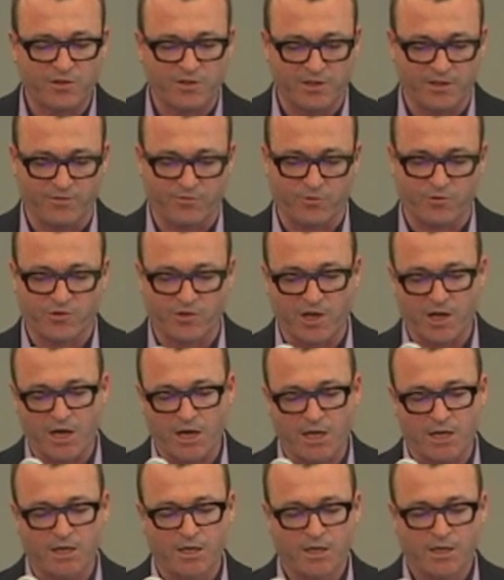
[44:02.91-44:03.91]
to live or
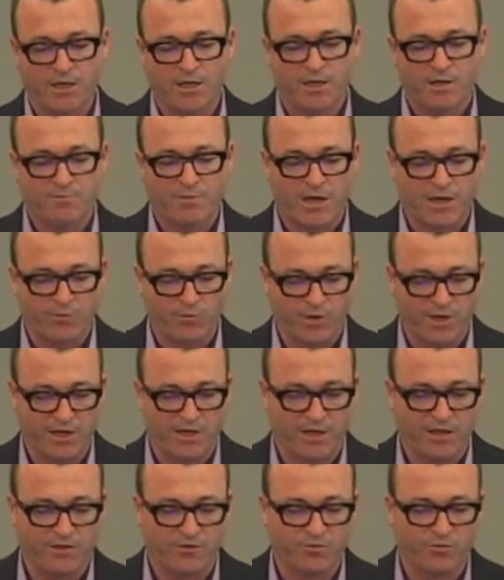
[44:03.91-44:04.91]
die by
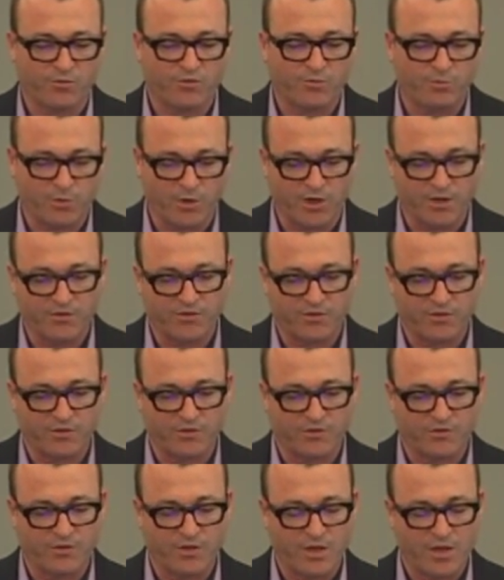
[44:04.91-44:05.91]
reading his
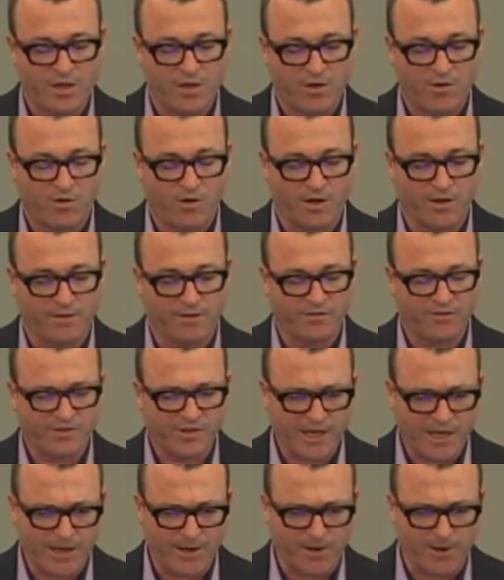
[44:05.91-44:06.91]
responses on the
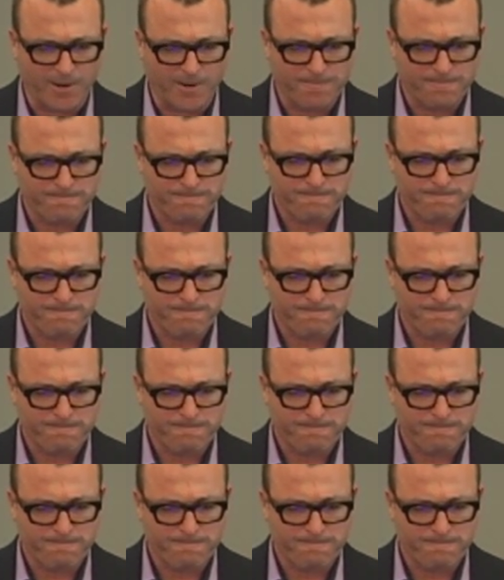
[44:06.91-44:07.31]
scanner.